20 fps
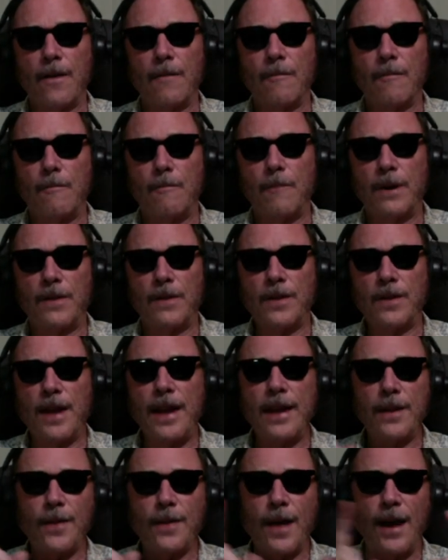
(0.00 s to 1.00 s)
But
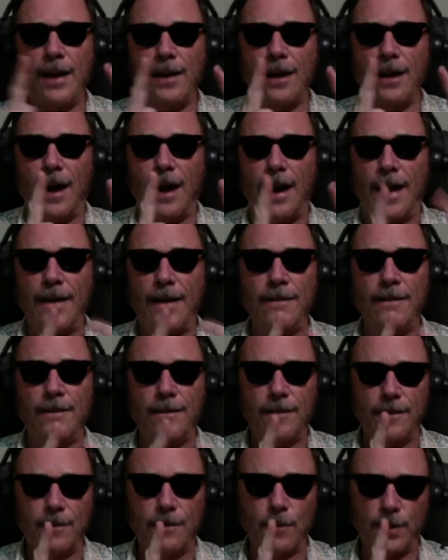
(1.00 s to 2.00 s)
take that line,
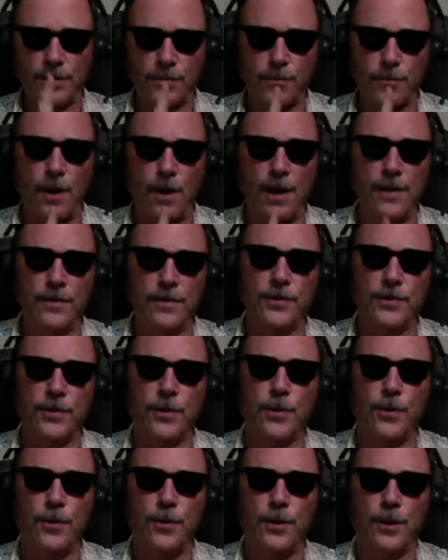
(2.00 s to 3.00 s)
which runs
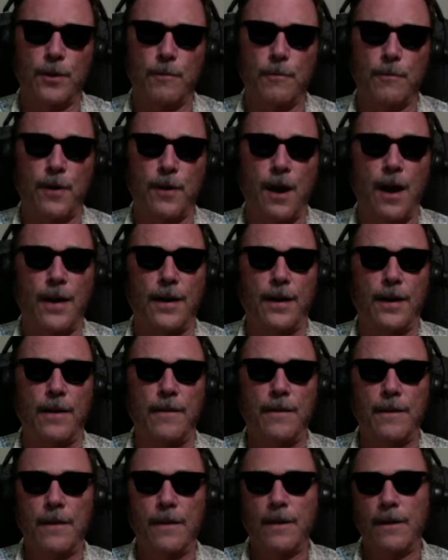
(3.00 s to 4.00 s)
through your prana,
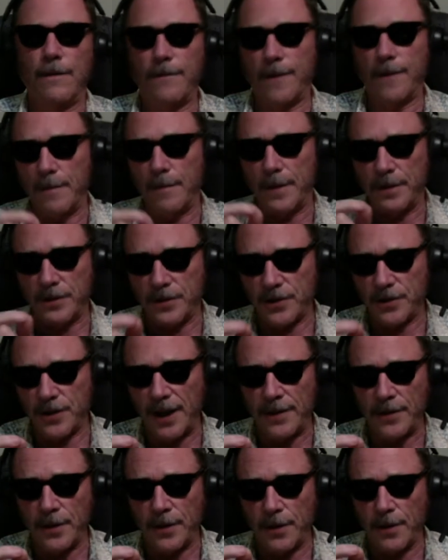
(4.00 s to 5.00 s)
from the
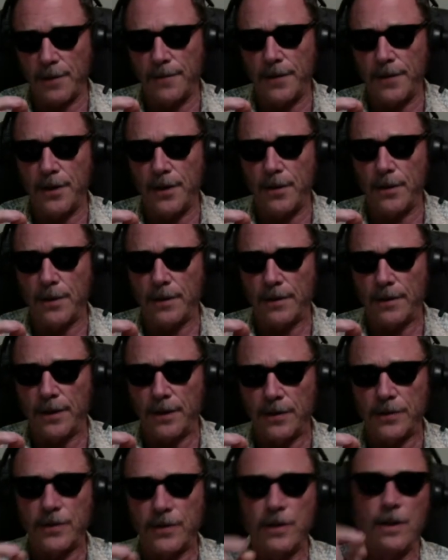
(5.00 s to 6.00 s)
center of the
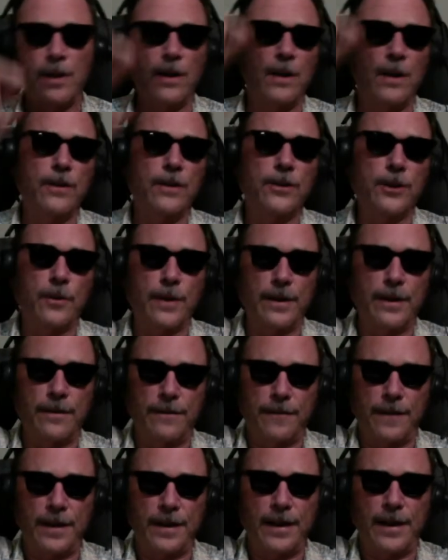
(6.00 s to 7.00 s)
universe to
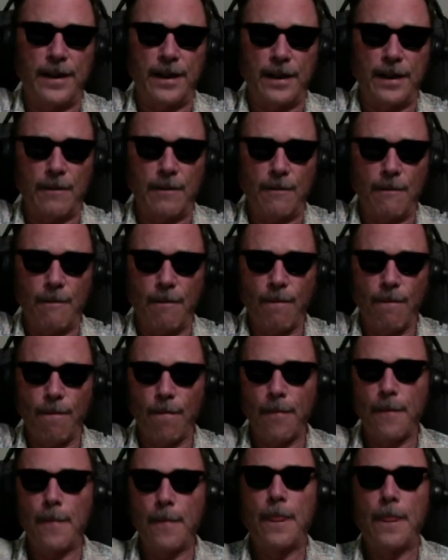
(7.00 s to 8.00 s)
infinity,
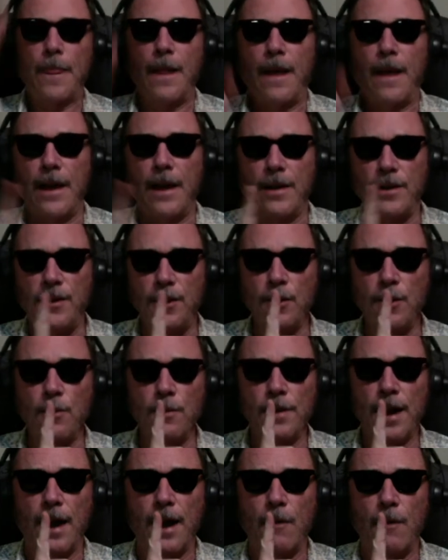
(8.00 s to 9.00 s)
and you
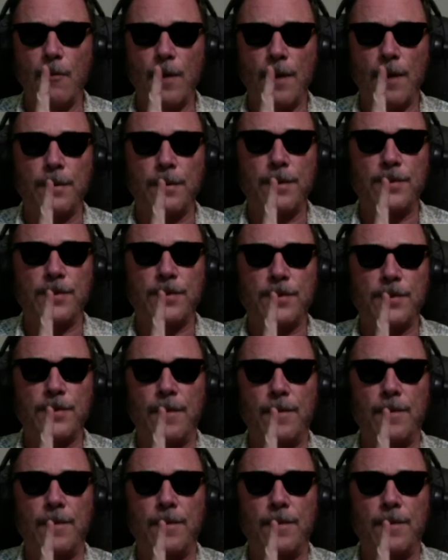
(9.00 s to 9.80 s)
now represent